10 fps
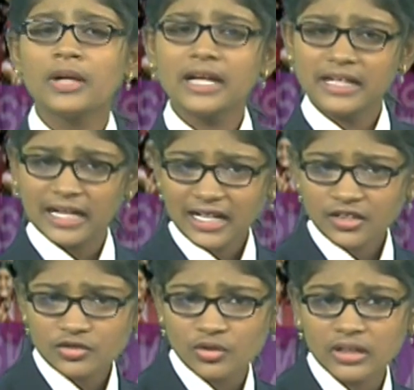an
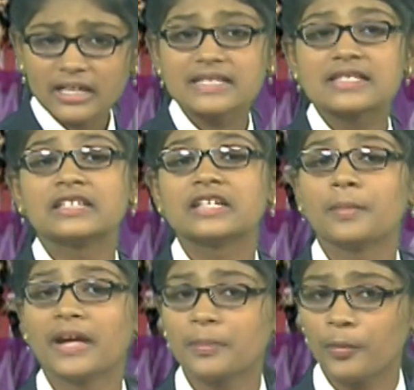electron is hit by
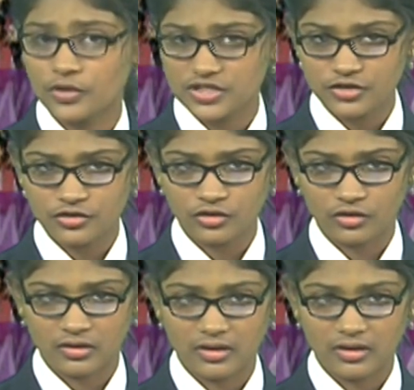a positron,